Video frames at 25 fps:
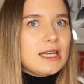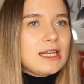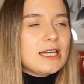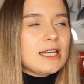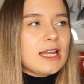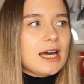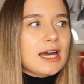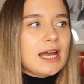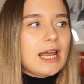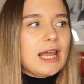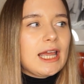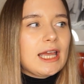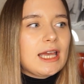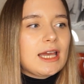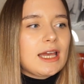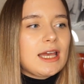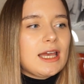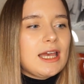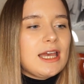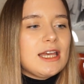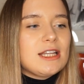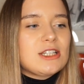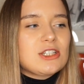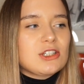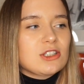Like,
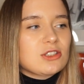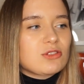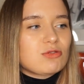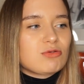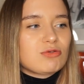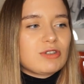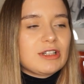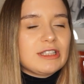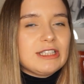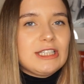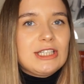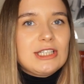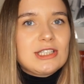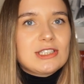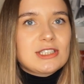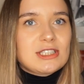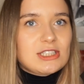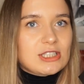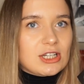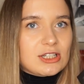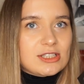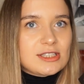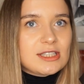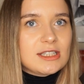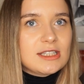it just really
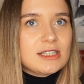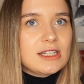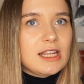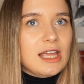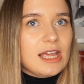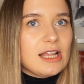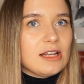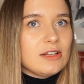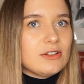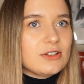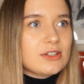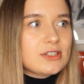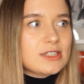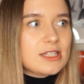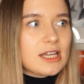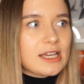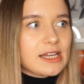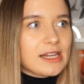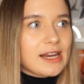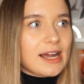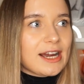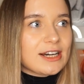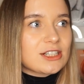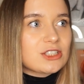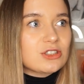doesn't. It looks like
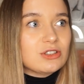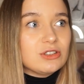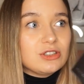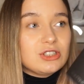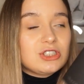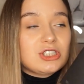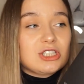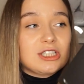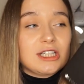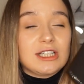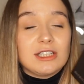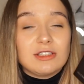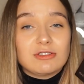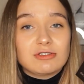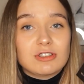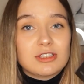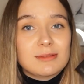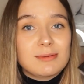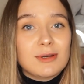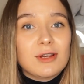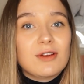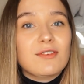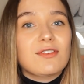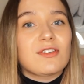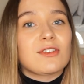an actual children's
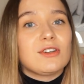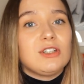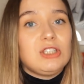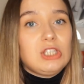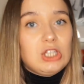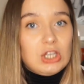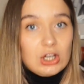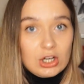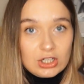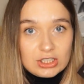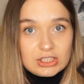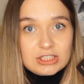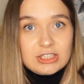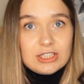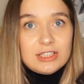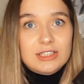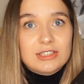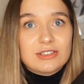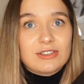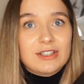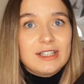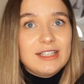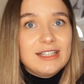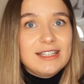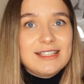book for young
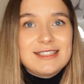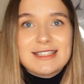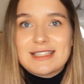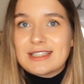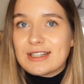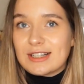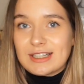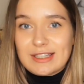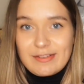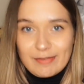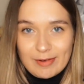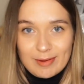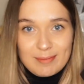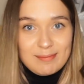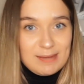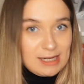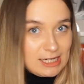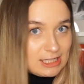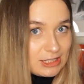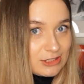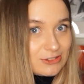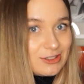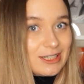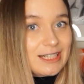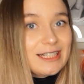children. It's not even
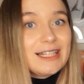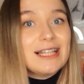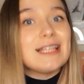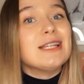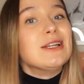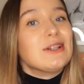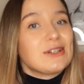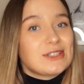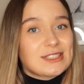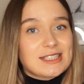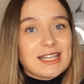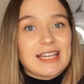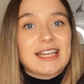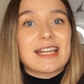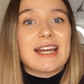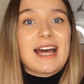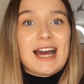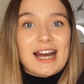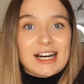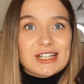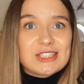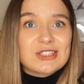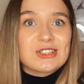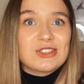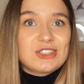middle grade. It looks like an
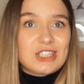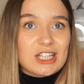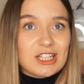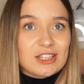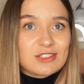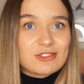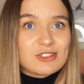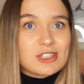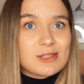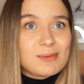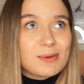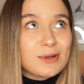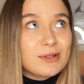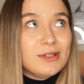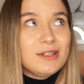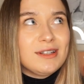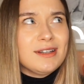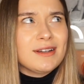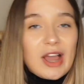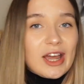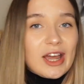actual children's book.